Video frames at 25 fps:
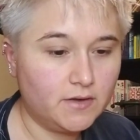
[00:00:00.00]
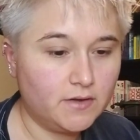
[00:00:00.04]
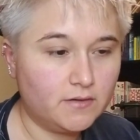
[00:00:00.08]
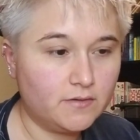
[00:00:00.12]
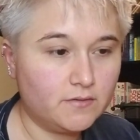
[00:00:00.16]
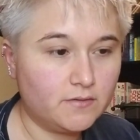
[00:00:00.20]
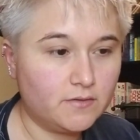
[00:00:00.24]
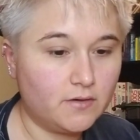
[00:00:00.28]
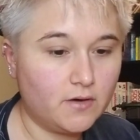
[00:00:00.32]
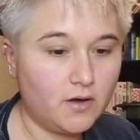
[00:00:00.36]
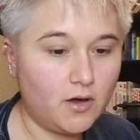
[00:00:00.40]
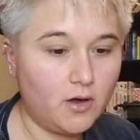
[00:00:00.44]

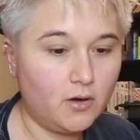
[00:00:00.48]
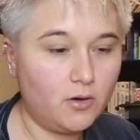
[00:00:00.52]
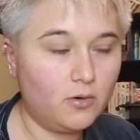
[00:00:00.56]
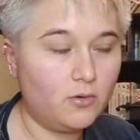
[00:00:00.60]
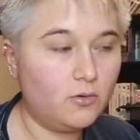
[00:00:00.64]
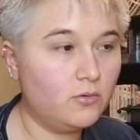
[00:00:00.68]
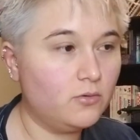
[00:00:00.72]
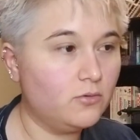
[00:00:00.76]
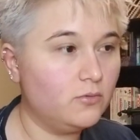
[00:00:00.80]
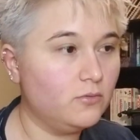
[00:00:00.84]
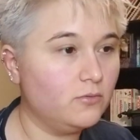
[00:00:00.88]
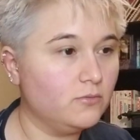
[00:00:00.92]
the
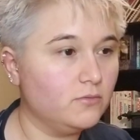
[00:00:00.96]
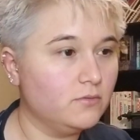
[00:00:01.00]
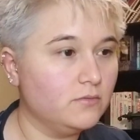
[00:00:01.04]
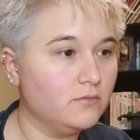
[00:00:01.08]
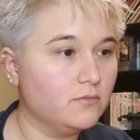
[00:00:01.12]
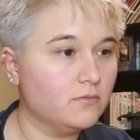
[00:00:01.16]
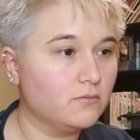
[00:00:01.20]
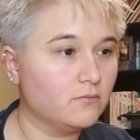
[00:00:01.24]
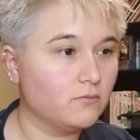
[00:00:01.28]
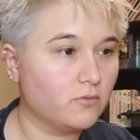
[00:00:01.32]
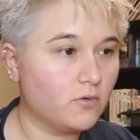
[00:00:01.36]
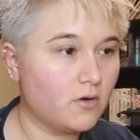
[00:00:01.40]
whole
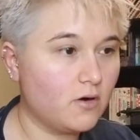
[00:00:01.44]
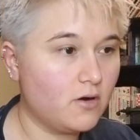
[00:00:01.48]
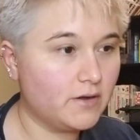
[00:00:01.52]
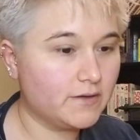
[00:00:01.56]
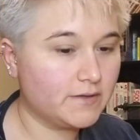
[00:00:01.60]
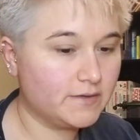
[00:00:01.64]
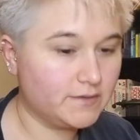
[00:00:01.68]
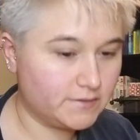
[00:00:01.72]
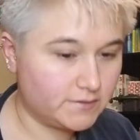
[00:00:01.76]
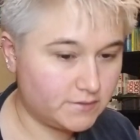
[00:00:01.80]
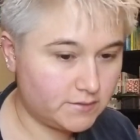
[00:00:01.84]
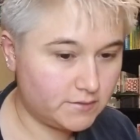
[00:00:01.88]

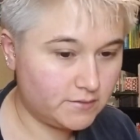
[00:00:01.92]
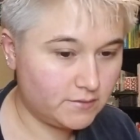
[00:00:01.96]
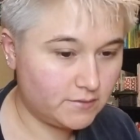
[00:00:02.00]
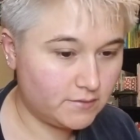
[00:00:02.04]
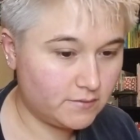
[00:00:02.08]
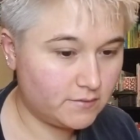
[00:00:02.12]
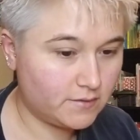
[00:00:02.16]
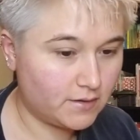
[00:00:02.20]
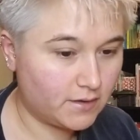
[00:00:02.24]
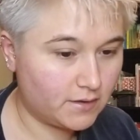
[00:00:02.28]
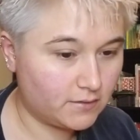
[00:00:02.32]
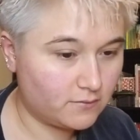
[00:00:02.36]
riot
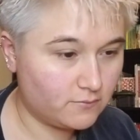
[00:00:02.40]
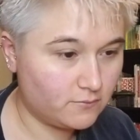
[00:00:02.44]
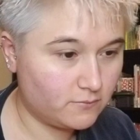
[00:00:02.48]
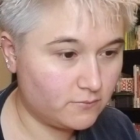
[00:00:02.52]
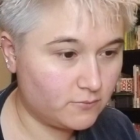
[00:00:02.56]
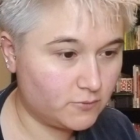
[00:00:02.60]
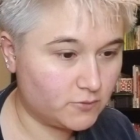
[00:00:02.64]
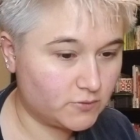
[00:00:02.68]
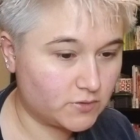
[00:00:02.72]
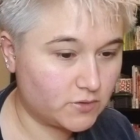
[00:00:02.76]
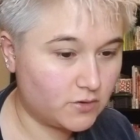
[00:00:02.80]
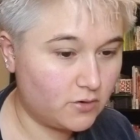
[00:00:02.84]
that
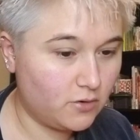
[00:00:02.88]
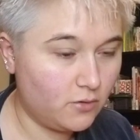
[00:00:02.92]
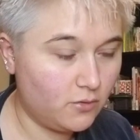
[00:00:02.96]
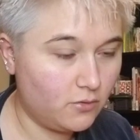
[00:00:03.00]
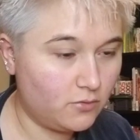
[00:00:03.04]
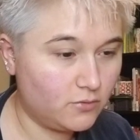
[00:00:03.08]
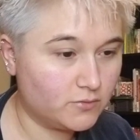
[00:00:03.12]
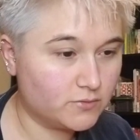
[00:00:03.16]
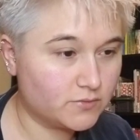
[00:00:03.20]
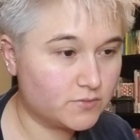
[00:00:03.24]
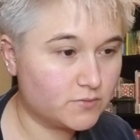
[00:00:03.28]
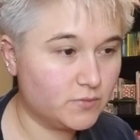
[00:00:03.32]
was
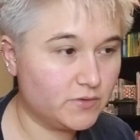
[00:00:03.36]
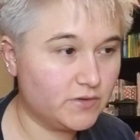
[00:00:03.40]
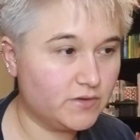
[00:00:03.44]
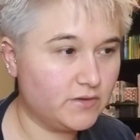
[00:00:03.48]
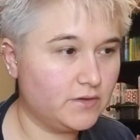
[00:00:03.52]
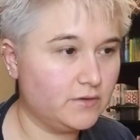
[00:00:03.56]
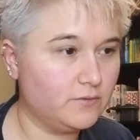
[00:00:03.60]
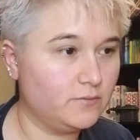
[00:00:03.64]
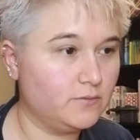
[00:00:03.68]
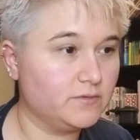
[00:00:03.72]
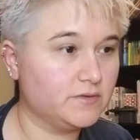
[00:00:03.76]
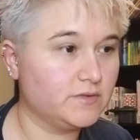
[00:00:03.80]
caused when
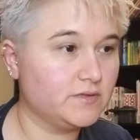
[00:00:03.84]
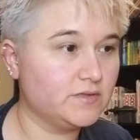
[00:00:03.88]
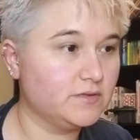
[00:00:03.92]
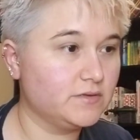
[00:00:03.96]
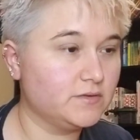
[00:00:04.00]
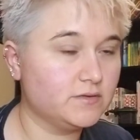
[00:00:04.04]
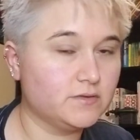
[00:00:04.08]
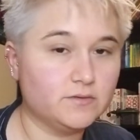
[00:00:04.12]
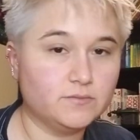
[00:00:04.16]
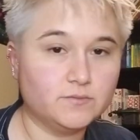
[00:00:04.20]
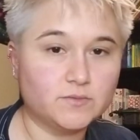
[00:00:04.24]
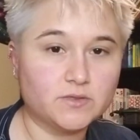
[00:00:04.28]
there were
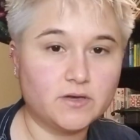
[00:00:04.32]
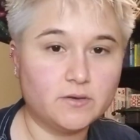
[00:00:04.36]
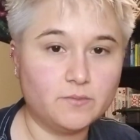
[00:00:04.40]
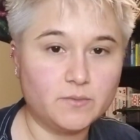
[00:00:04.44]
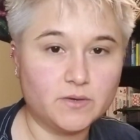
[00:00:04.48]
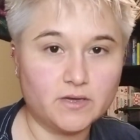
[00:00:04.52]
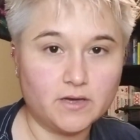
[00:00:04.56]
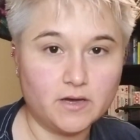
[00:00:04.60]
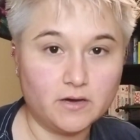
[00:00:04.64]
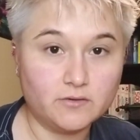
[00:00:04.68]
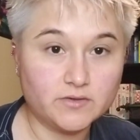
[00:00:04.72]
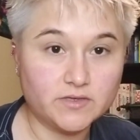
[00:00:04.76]
systems
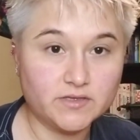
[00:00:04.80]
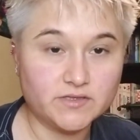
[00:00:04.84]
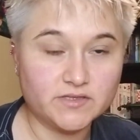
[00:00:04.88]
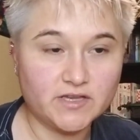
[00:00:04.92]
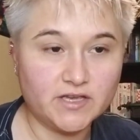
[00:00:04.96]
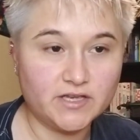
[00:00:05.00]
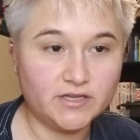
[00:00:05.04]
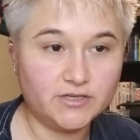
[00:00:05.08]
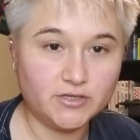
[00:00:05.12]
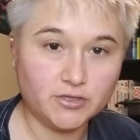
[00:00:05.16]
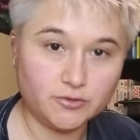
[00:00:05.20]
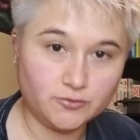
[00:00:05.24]
coming out as
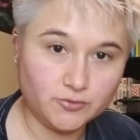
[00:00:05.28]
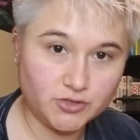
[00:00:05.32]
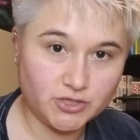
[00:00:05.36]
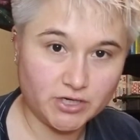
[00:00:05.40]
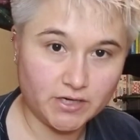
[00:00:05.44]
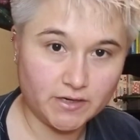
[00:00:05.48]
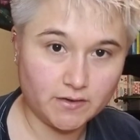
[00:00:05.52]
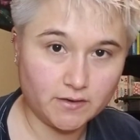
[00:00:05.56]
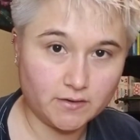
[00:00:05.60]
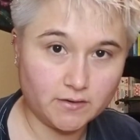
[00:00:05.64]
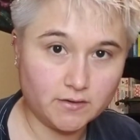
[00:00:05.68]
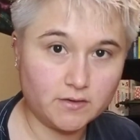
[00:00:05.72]

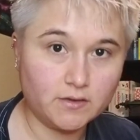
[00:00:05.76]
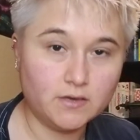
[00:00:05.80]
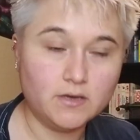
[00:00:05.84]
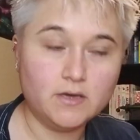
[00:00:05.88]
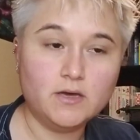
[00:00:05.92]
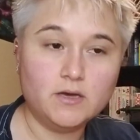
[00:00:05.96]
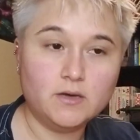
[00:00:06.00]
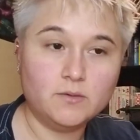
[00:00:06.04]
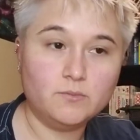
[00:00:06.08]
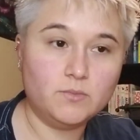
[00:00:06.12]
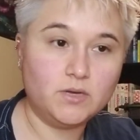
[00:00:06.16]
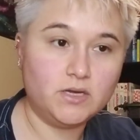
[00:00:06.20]
endogenic,
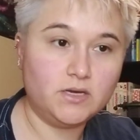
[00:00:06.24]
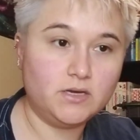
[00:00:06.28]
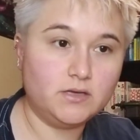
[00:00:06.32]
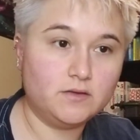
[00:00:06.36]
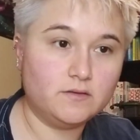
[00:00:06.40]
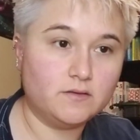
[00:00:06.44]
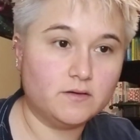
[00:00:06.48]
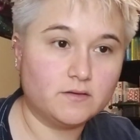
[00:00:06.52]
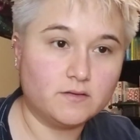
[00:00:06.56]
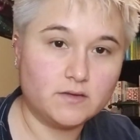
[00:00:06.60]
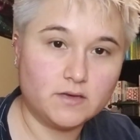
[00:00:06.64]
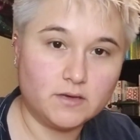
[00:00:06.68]
meaning
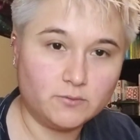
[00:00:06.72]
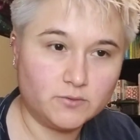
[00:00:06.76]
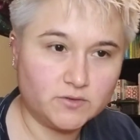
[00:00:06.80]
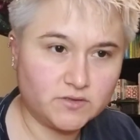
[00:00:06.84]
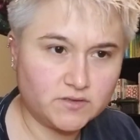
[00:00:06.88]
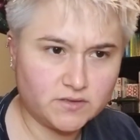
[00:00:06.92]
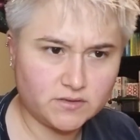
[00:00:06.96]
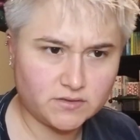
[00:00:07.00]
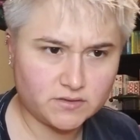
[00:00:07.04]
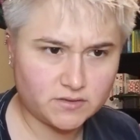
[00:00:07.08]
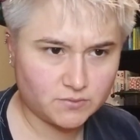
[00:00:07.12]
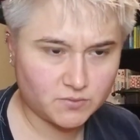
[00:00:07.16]
that they were
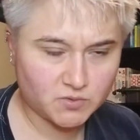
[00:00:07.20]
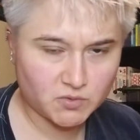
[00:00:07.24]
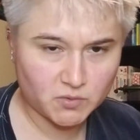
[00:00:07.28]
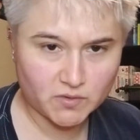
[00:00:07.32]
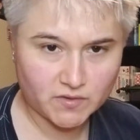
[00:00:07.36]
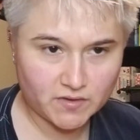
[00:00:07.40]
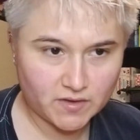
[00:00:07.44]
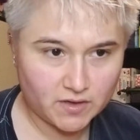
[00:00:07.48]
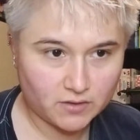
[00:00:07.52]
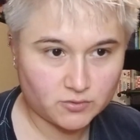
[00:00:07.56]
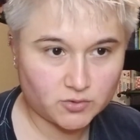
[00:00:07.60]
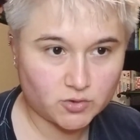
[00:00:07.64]
systems
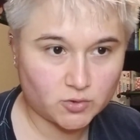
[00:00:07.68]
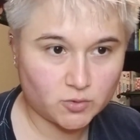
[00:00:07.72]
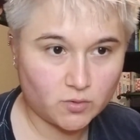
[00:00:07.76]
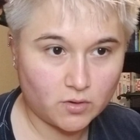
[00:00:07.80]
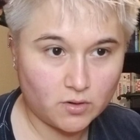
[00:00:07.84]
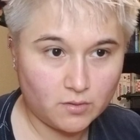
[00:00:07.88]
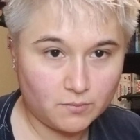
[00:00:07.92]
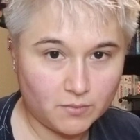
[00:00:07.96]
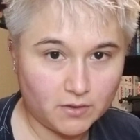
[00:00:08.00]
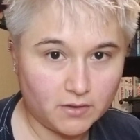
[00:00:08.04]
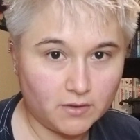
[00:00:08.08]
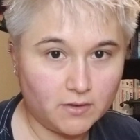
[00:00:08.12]
without
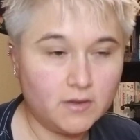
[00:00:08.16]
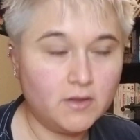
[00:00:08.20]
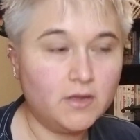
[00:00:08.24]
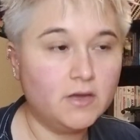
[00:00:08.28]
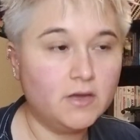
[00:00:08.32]
trauma,